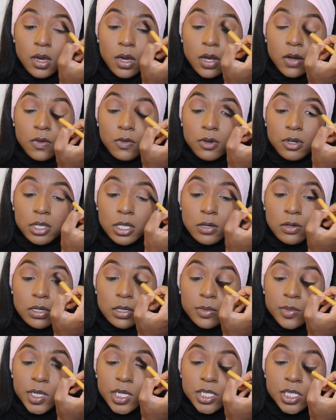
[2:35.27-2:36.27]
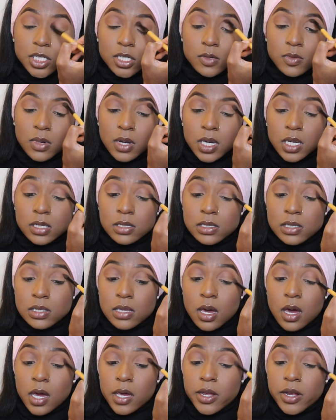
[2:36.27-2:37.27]
I really want to make sure my
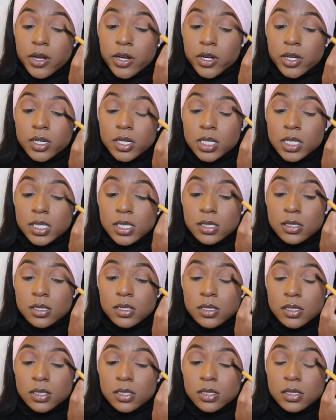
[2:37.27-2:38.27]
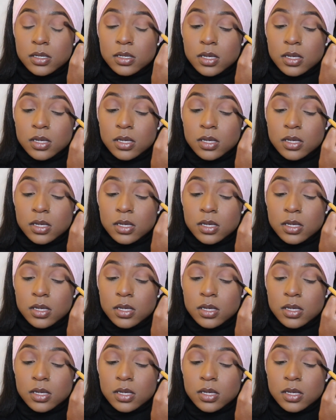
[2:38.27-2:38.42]
entire crease